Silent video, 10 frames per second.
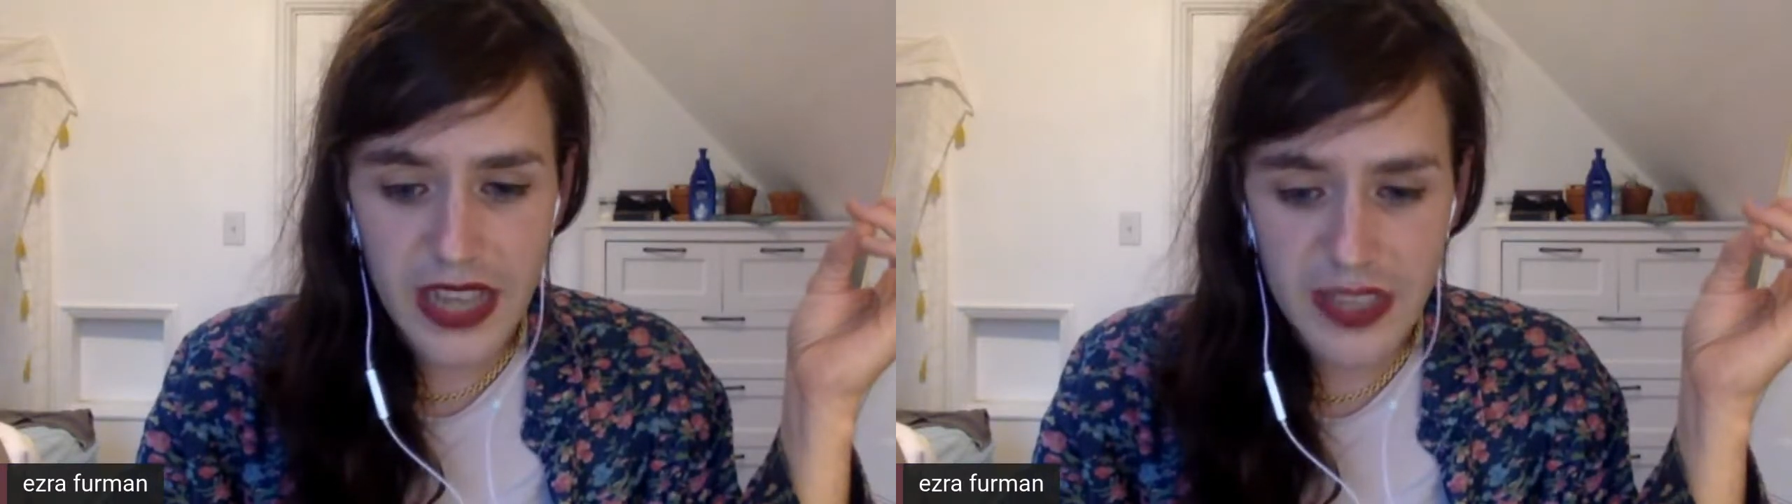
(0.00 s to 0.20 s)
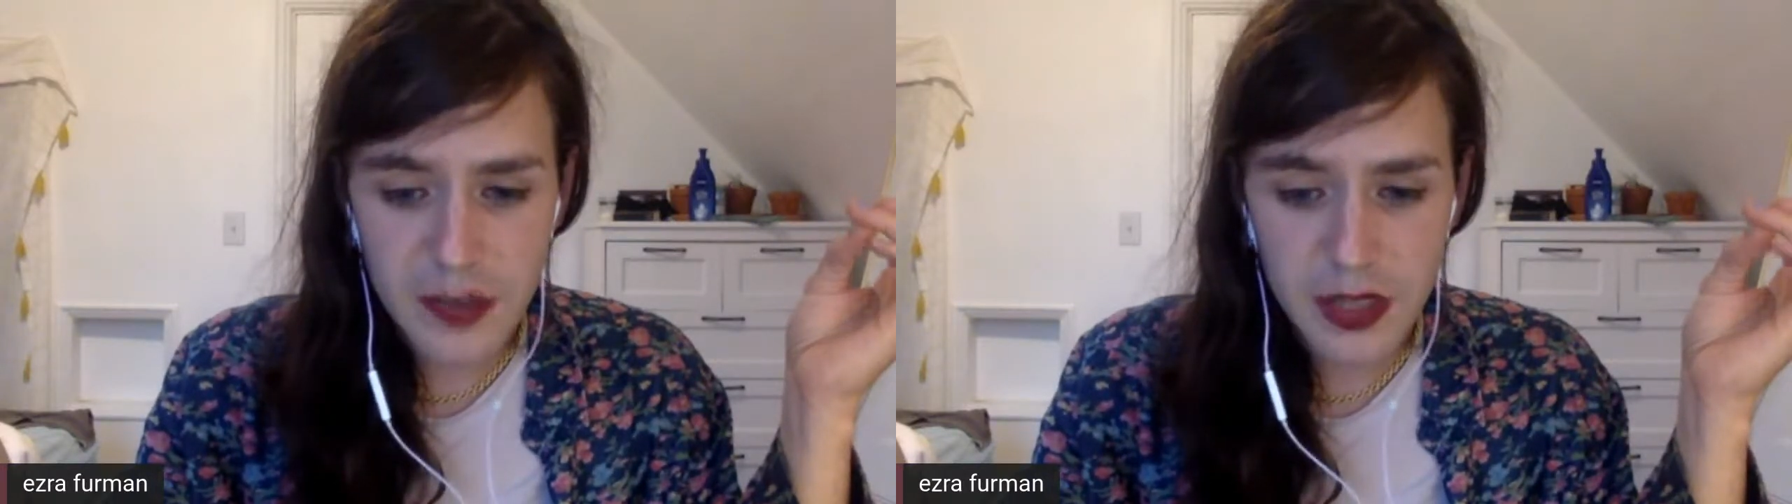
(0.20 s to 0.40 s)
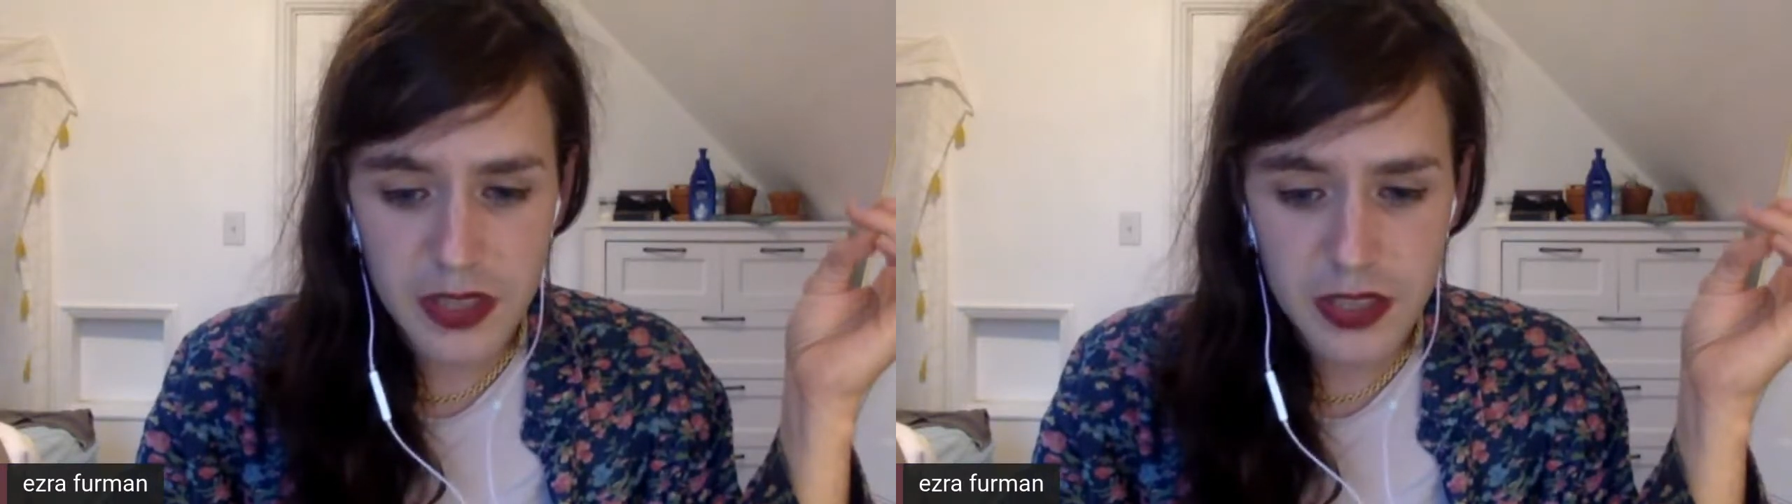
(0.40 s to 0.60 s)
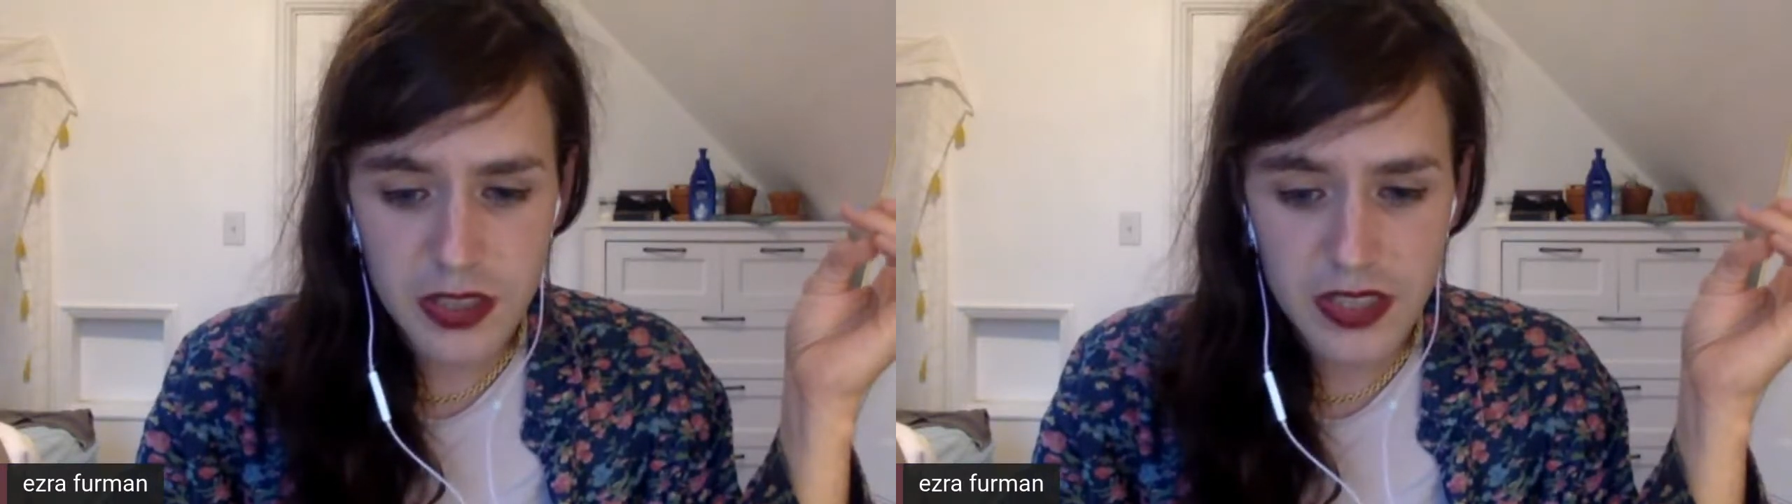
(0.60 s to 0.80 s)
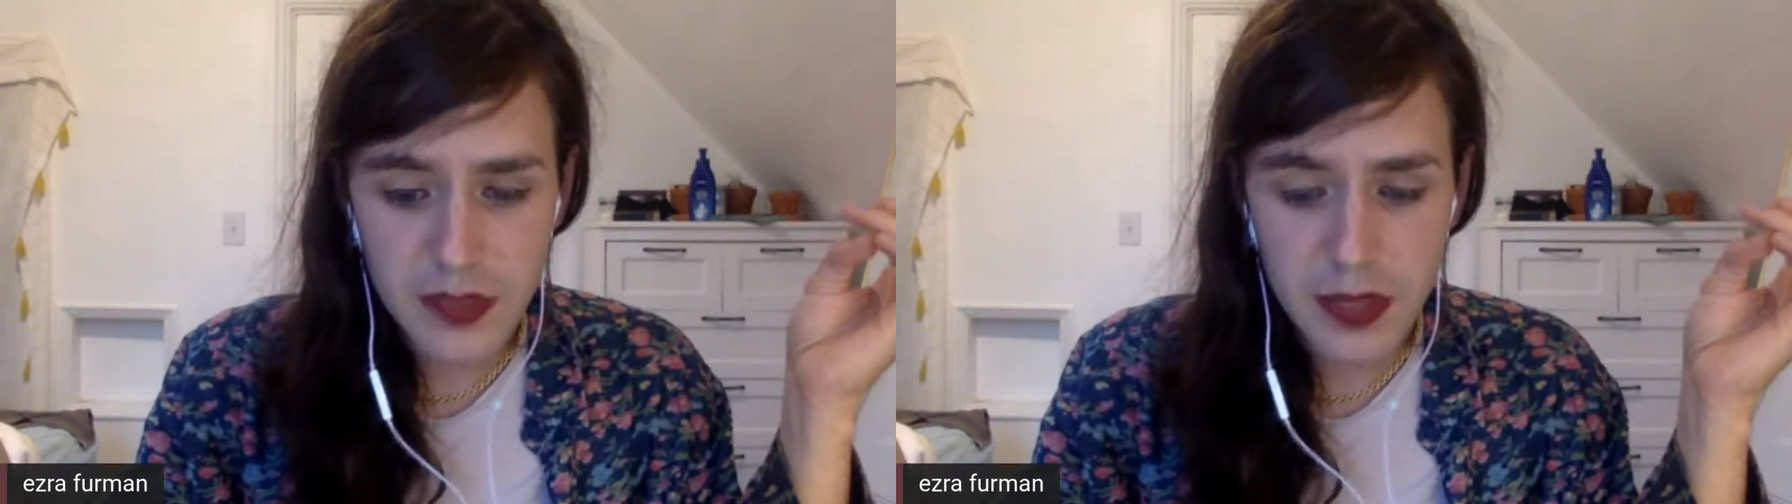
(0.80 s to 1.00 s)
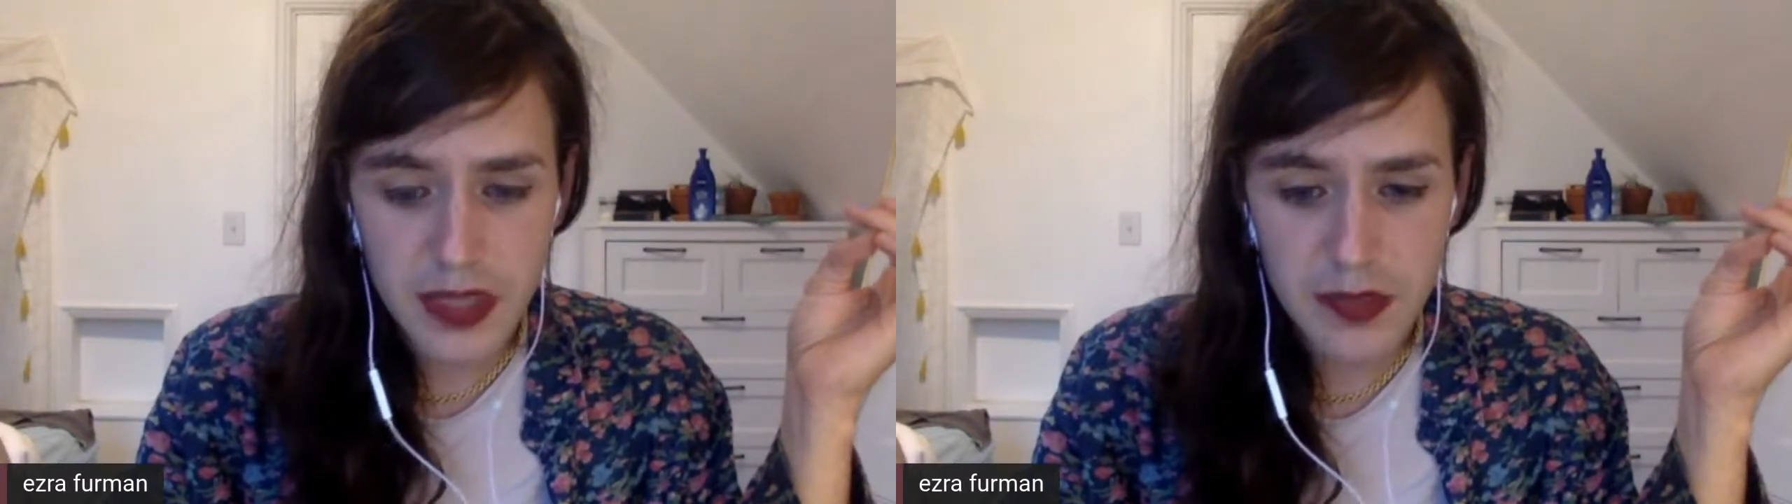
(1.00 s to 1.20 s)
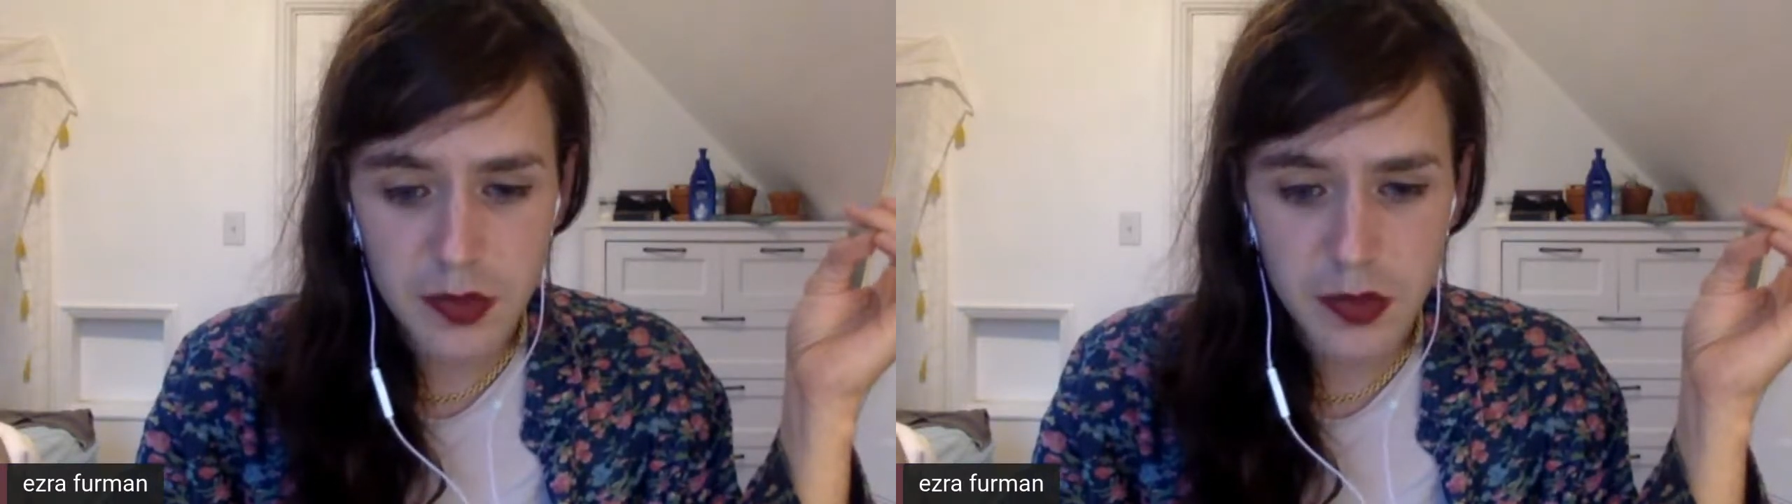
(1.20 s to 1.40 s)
as much as possible.